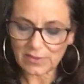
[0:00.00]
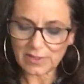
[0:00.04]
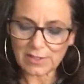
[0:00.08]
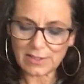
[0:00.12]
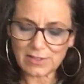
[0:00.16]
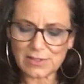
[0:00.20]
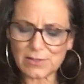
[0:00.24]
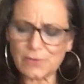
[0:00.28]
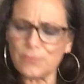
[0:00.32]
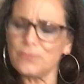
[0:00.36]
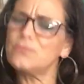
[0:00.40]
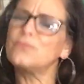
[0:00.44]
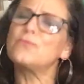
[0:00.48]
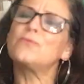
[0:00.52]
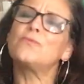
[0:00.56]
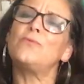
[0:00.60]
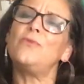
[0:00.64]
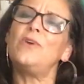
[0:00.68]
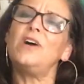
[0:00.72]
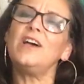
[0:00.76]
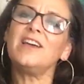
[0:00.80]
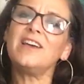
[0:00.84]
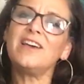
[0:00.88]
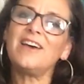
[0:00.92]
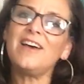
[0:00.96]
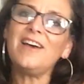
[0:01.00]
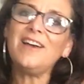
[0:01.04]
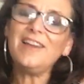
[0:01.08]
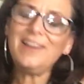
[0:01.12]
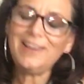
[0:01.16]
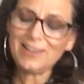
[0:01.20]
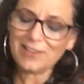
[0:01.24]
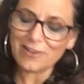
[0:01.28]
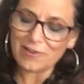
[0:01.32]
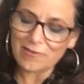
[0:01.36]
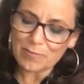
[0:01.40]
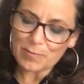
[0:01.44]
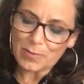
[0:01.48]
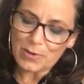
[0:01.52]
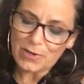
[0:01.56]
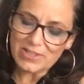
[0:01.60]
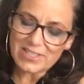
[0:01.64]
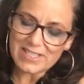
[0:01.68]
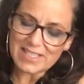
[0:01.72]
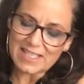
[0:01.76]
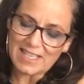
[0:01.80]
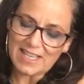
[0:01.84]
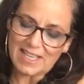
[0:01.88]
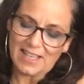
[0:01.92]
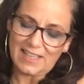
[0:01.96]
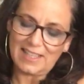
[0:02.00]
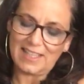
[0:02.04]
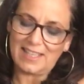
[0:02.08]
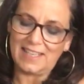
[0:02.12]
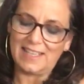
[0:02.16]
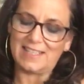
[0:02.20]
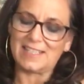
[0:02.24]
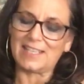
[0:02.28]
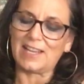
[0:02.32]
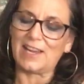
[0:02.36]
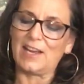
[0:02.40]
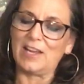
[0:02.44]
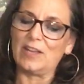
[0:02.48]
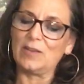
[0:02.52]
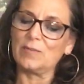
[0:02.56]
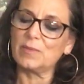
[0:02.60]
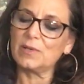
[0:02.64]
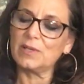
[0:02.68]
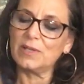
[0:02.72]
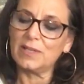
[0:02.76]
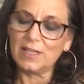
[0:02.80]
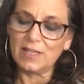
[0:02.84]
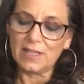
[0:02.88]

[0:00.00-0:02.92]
So what kind of personality type